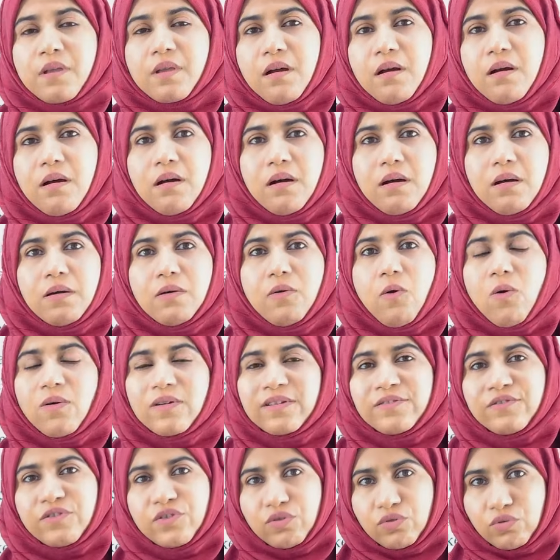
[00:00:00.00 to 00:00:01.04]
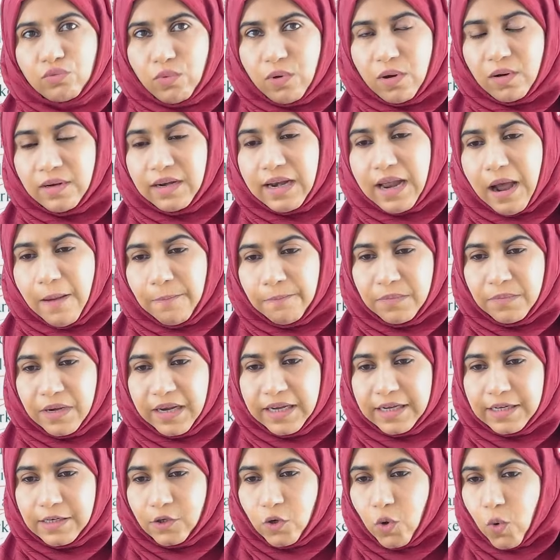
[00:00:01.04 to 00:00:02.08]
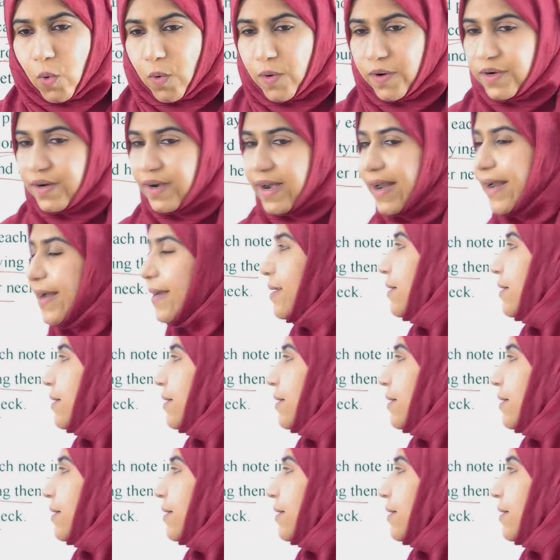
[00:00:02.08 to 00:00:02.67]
organs through an umbilical cord, right?